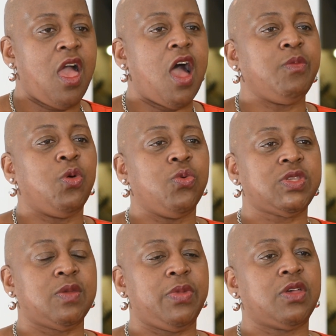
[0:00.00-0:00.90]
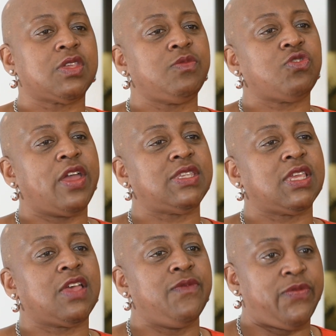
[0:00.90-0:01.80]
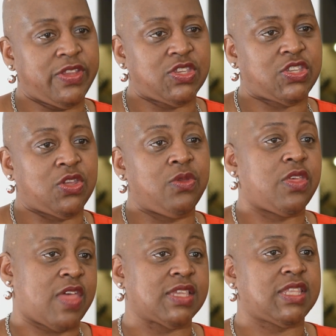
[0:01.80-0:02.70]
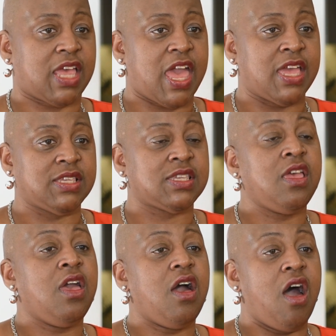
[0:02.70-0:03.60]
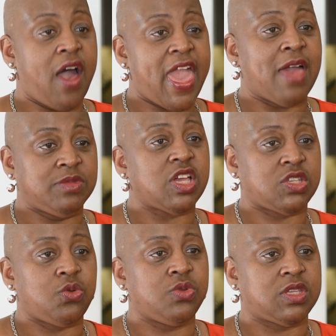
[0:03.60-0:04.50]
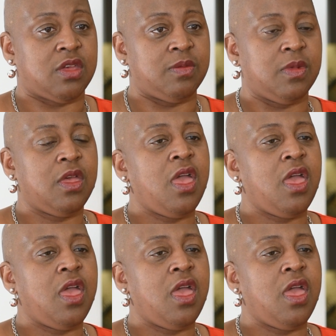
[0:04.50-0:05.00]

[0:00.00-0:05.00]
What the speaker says: I'm not awesome because I'm trying to convince you that that's the case. I am just awesome.